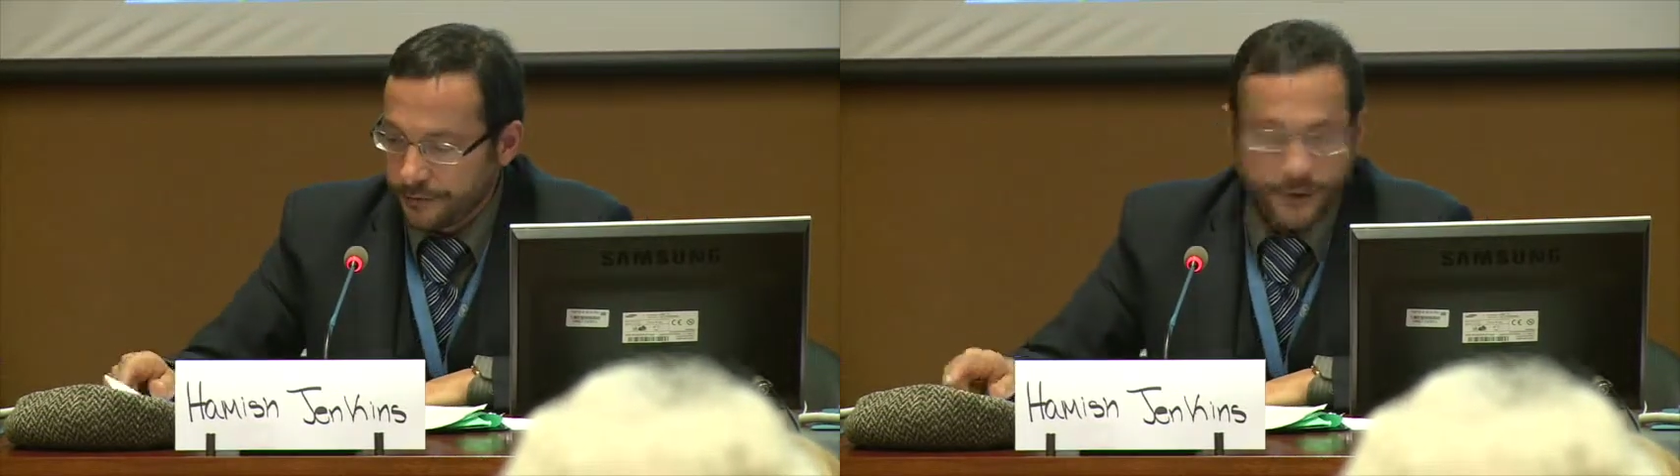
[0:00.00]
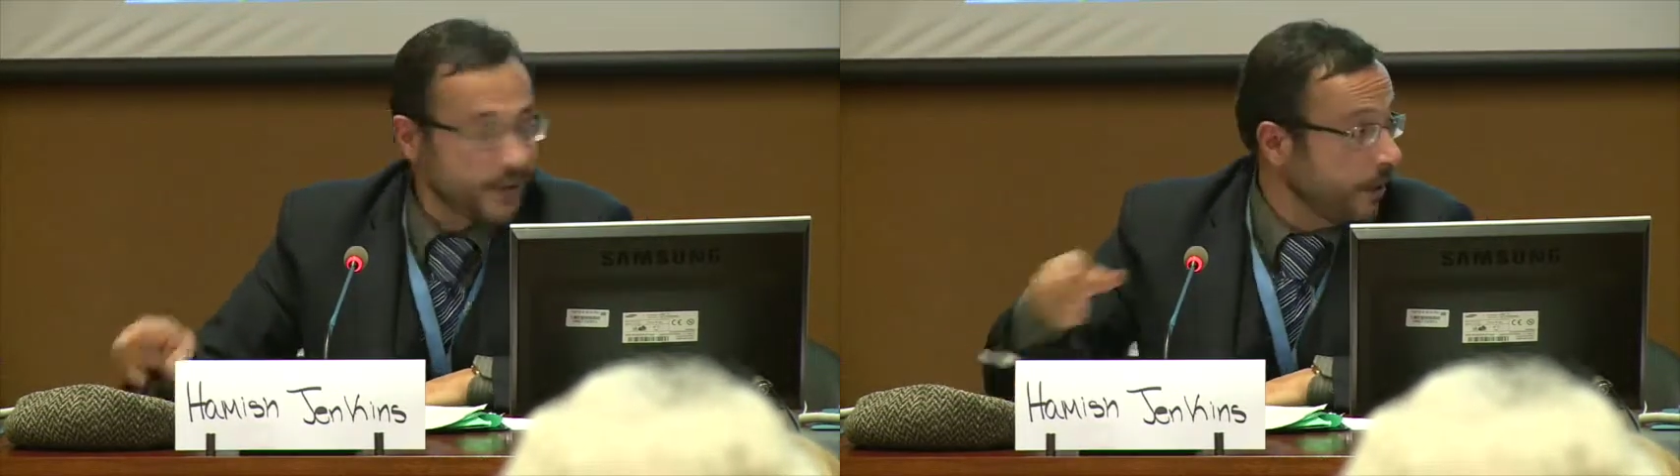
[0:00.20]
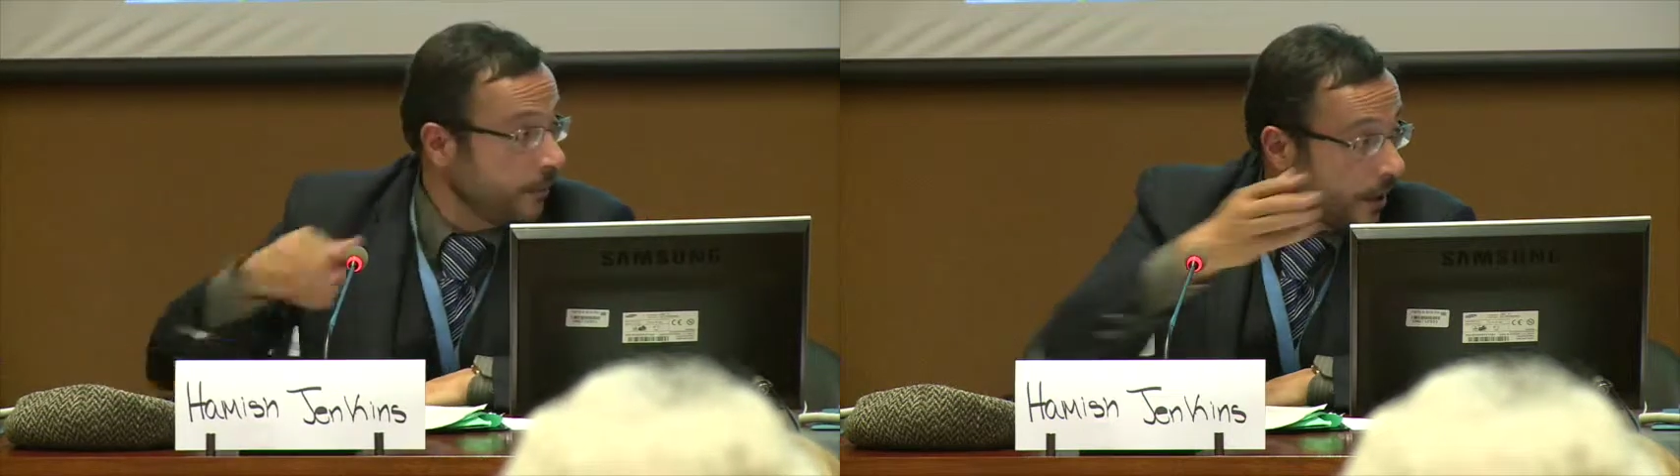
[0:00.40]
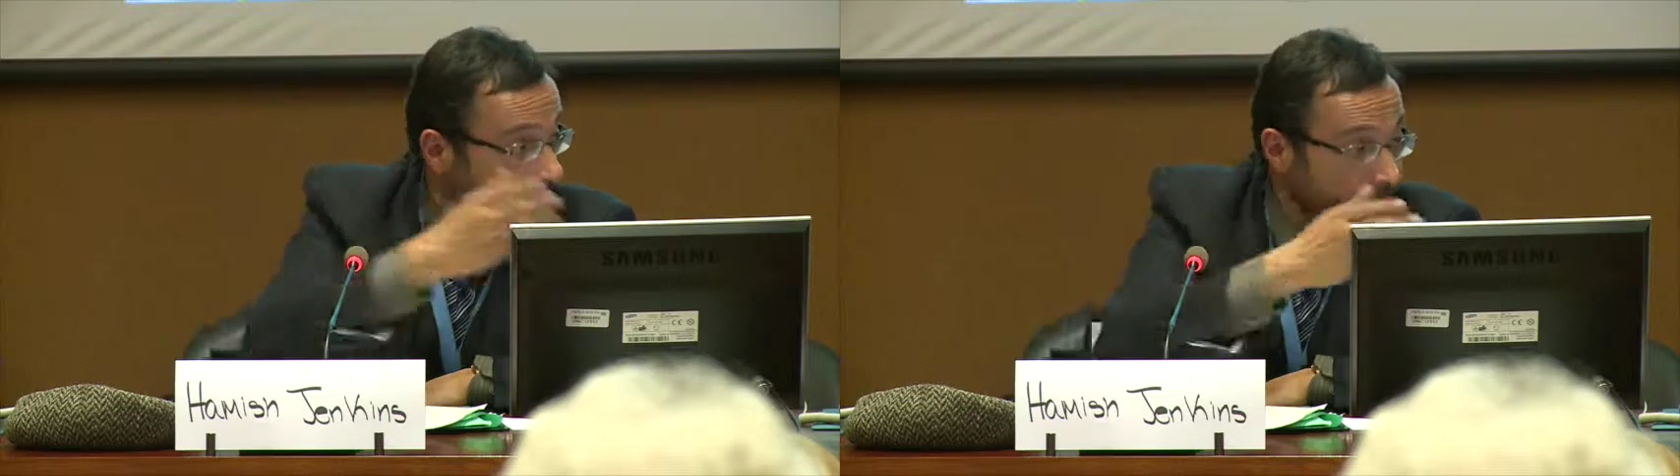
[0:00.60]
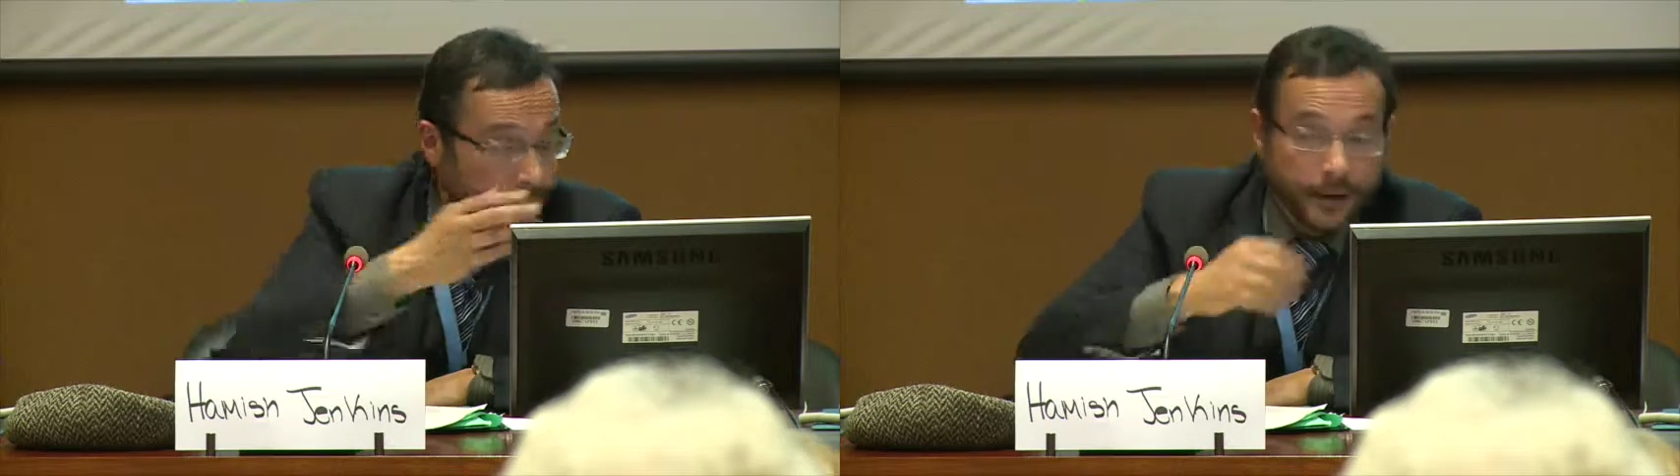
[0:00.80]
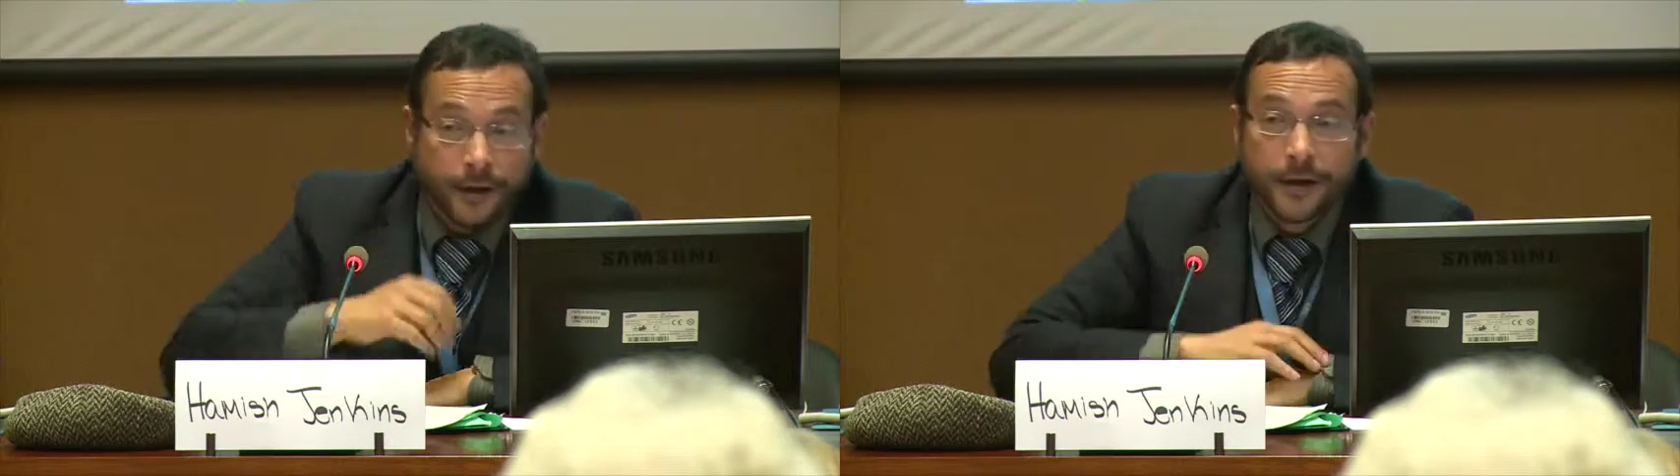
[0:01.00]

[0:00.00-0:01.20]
of the same kind that